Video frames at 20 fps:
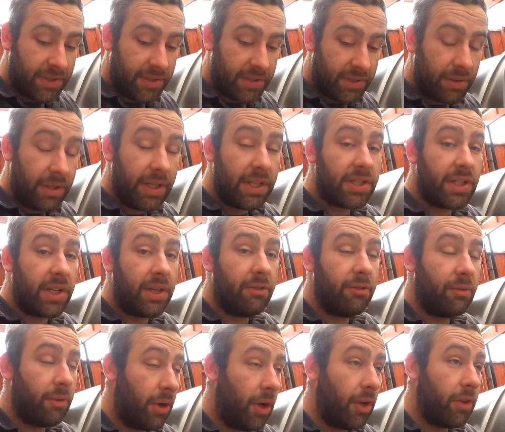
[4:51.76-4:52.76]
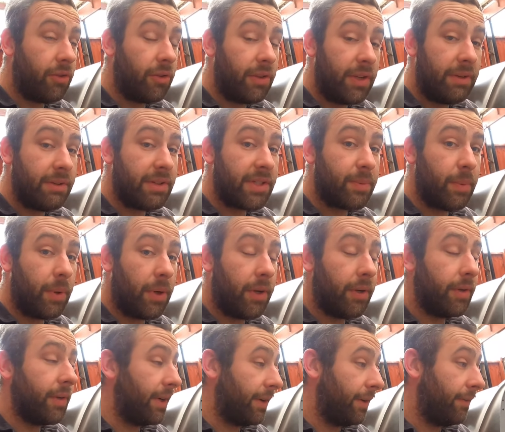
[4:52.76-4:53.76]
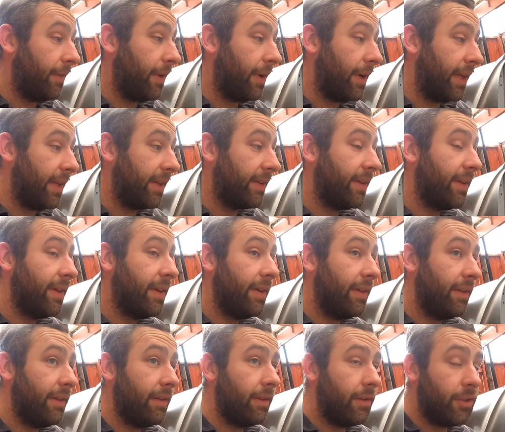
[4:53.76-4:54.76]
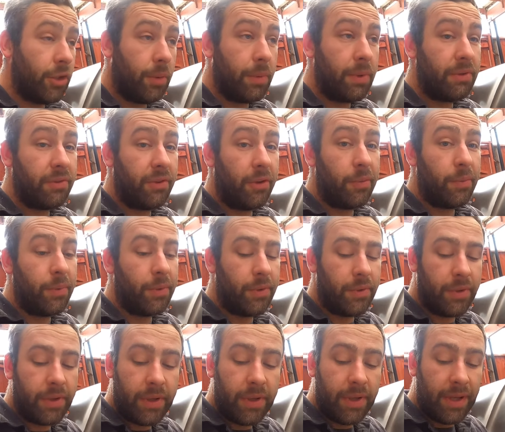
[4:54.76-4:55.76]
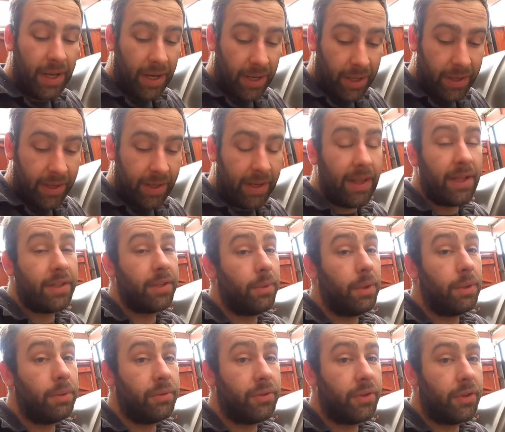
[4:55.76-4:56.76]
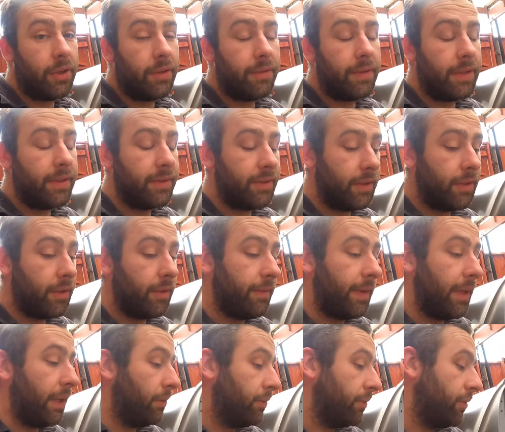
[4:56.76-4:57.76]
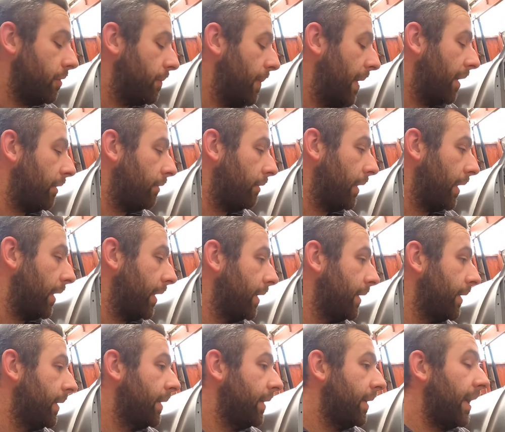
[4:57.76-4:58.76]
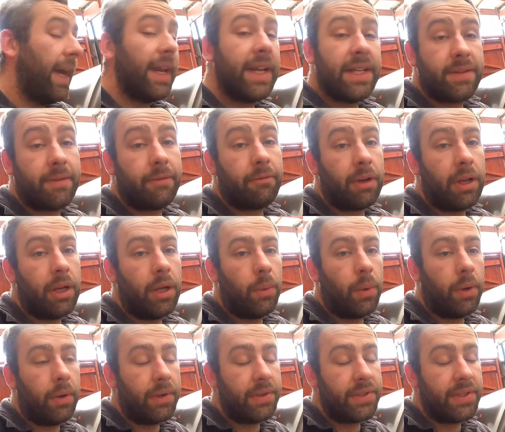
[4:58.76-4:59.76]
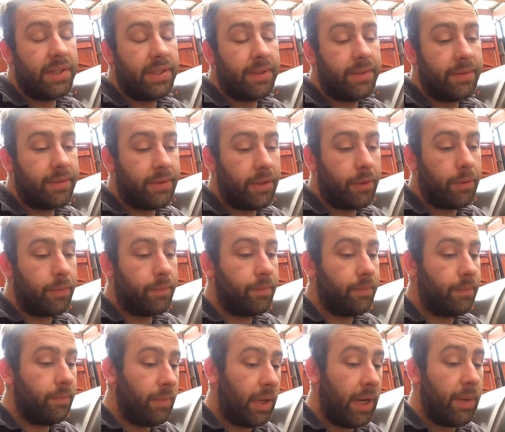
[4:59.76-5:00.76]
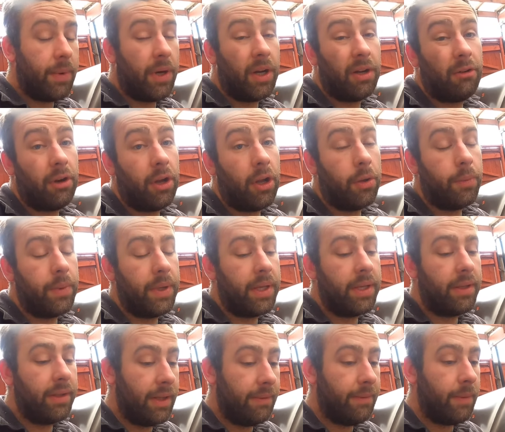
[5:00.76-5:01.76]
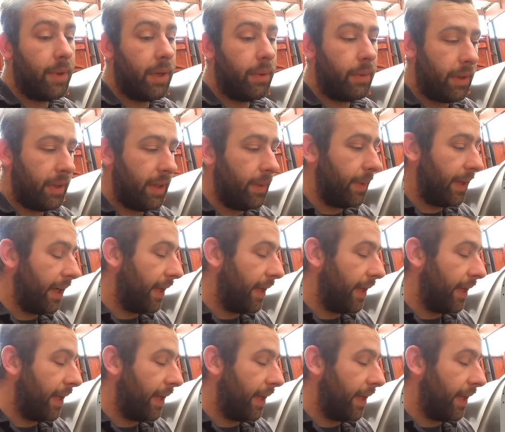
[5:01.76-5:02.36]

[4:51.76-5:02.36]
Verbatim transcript: So just literally go to the nearest spot I can find, a shop that was open. And luckily that DeWalt was on offer, so I don't think it was too bad really. And has a three year warranty. So bye bye Ryobi, never buy one of them